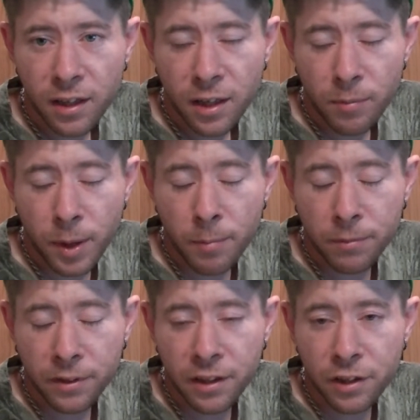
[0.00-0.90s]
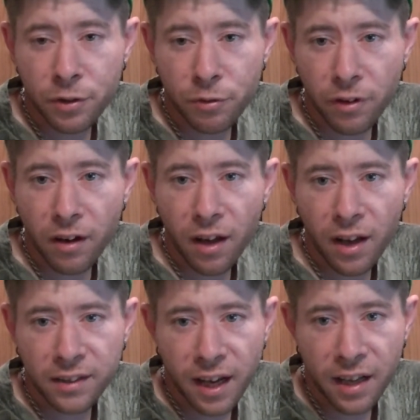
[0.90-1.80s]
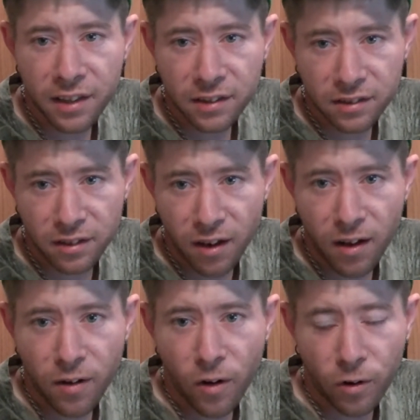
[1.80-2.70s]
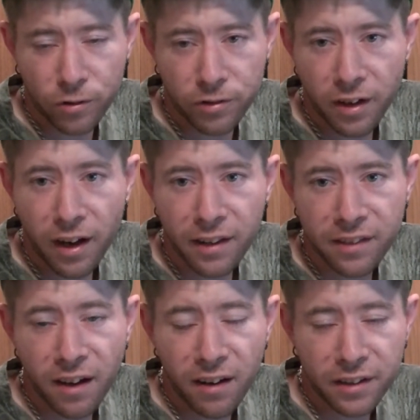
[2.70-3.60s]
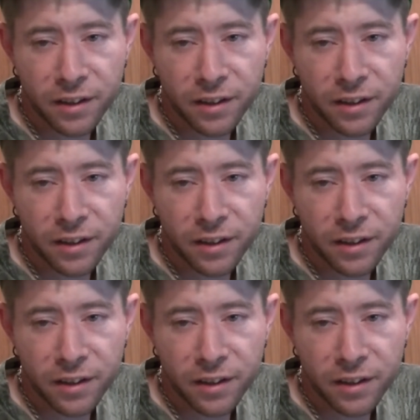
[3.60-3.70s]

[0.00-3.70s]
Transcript: and then you realize, hey, this is a lot harder than I thought,